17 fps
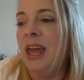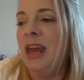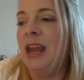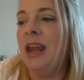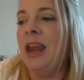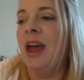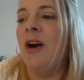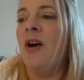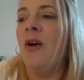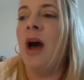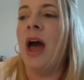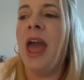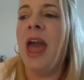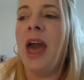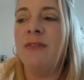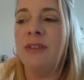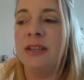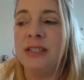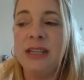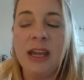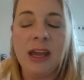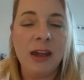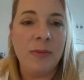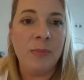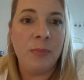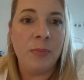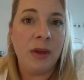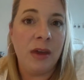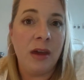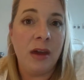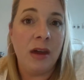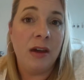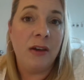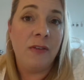Now, I have a tip
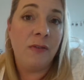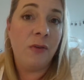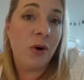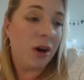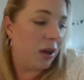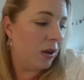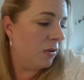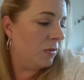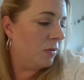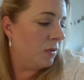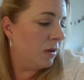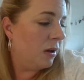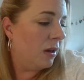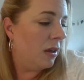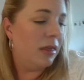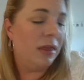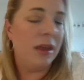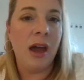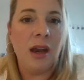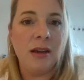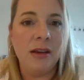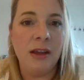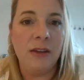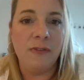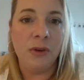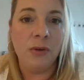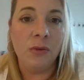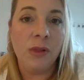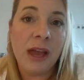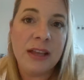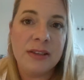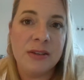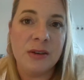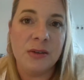for you that if you
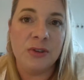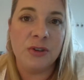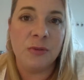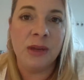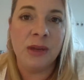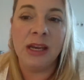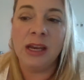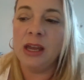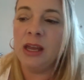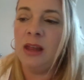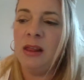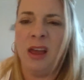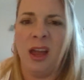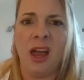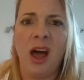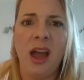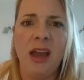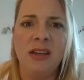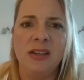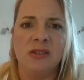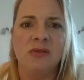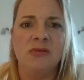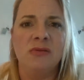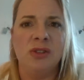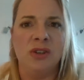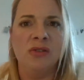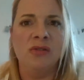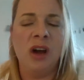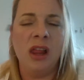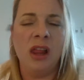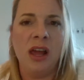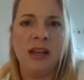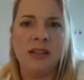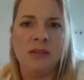like social media, like I do too, I
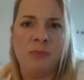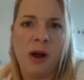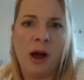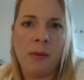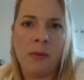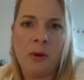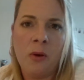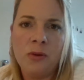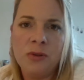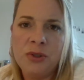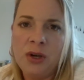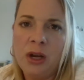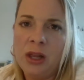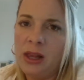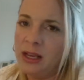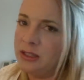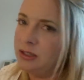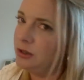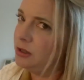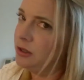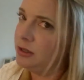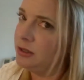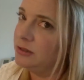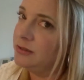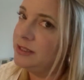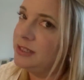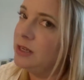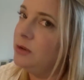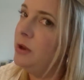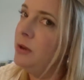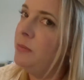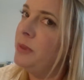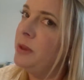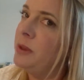like pop culture, I like to look and see
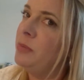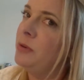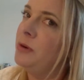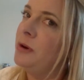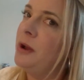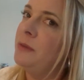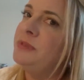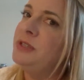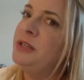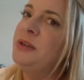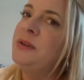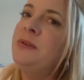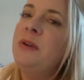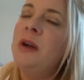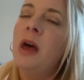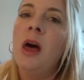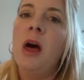what people are up to,